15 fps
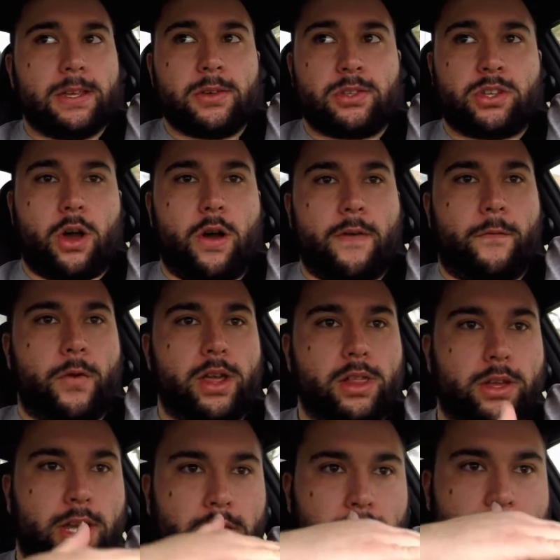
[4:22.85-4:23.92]
So if we
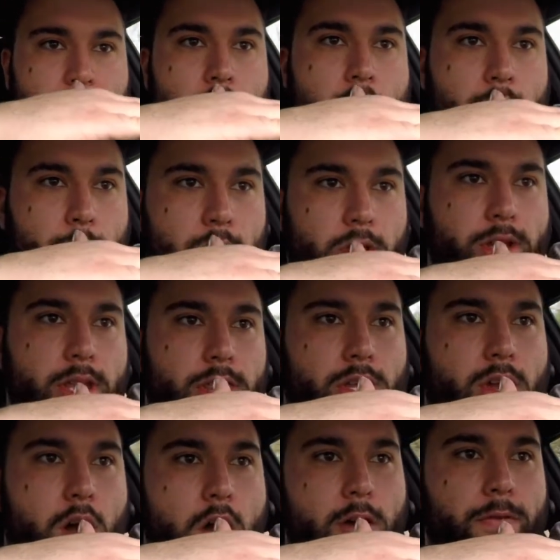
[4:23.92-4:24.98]
look at this car, we're looking at the
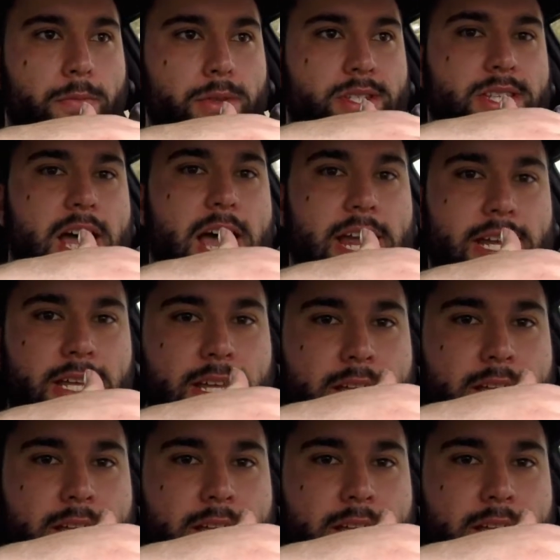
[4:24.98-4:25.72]
car from the side,